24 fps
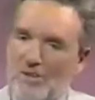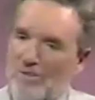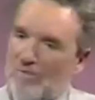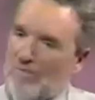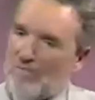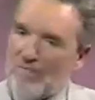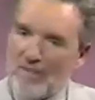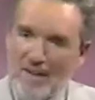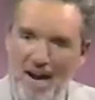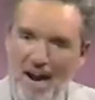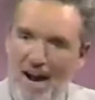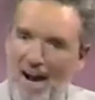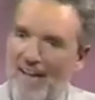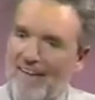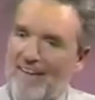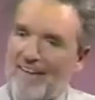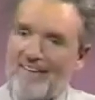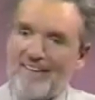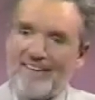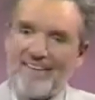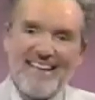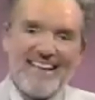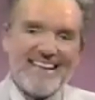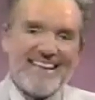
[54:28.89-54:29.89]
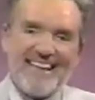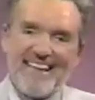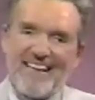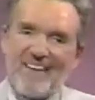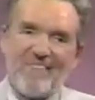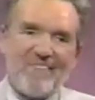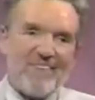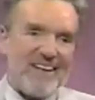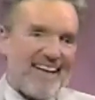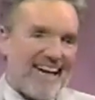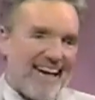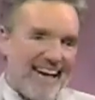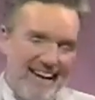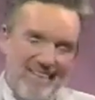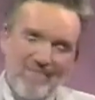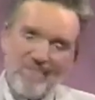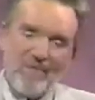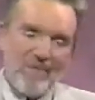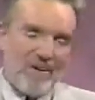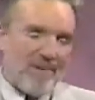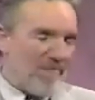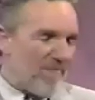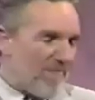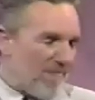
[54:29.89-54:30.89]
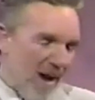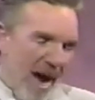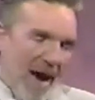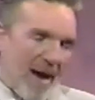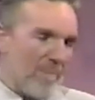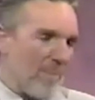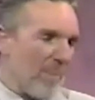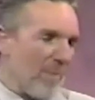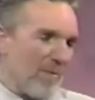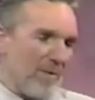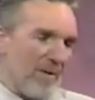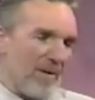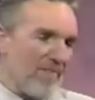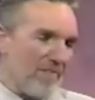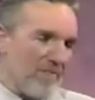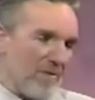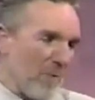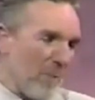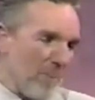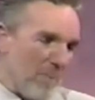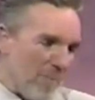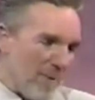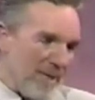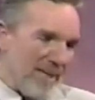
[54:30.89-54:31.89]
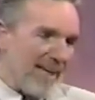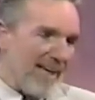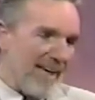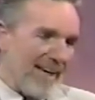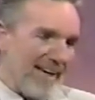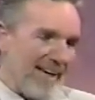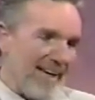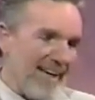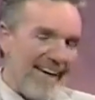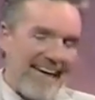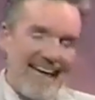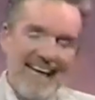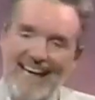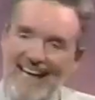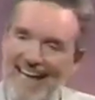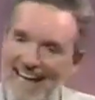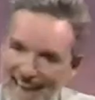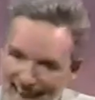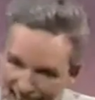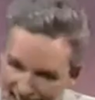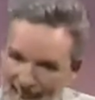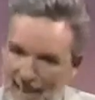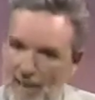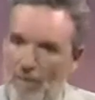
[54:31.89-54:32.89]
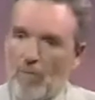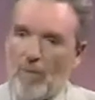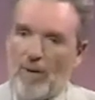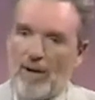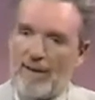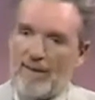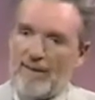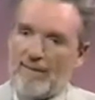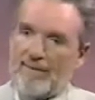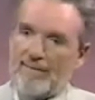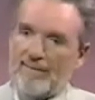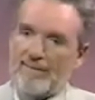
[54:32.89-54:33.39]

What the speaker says: you've got and give it every fiber of your being anyway.